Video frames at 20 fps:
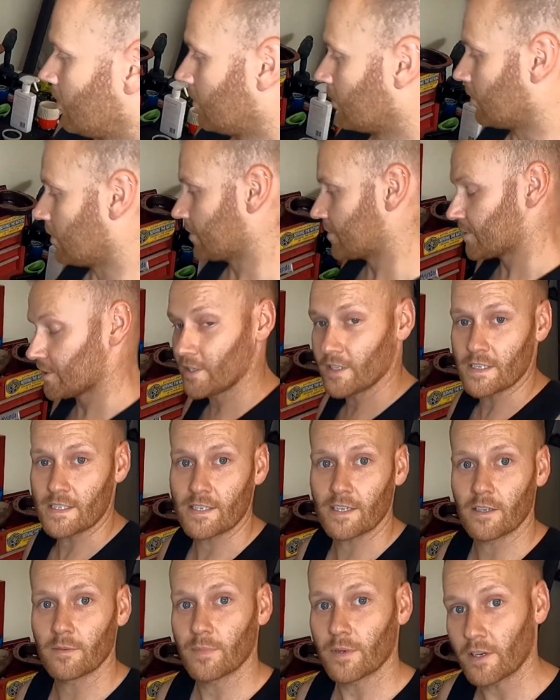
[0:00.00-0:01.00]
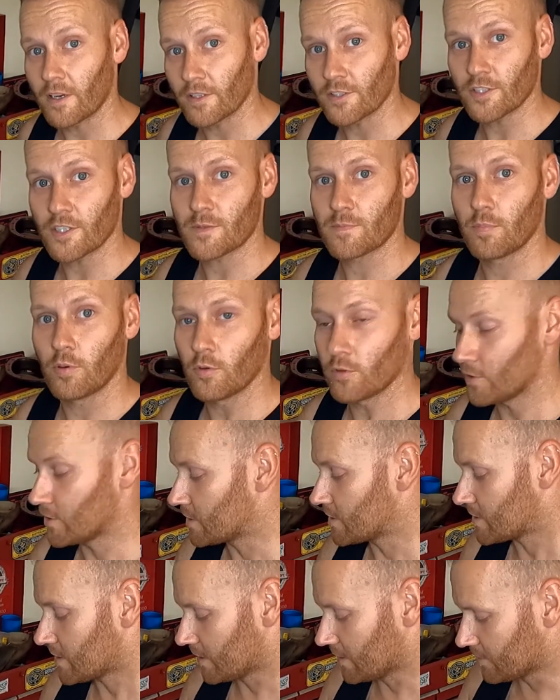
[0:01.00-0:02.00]
Alright, so you didn't see, but I just poured
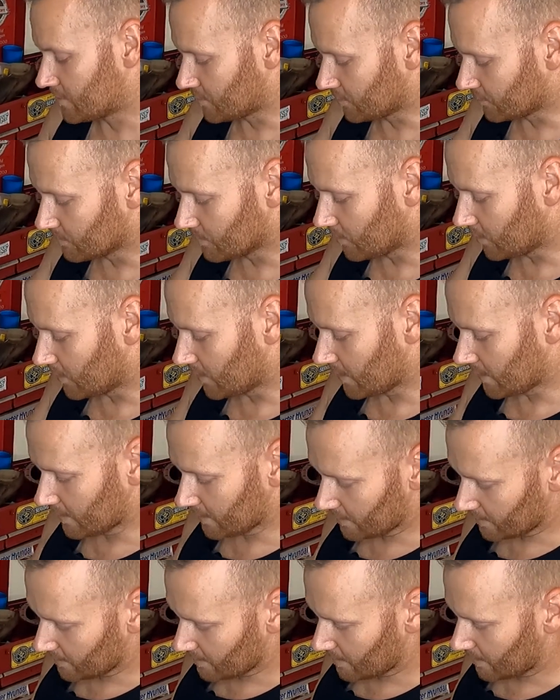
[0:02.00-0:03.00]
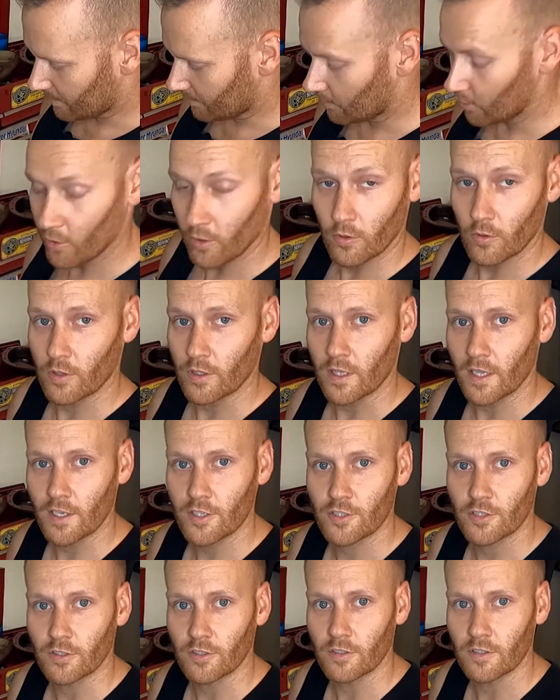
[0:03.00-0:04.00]
this into my oil
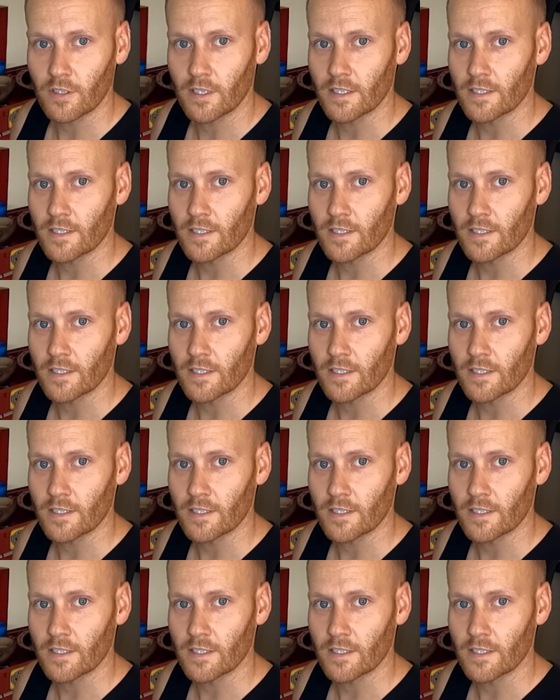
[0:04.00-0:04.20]
collection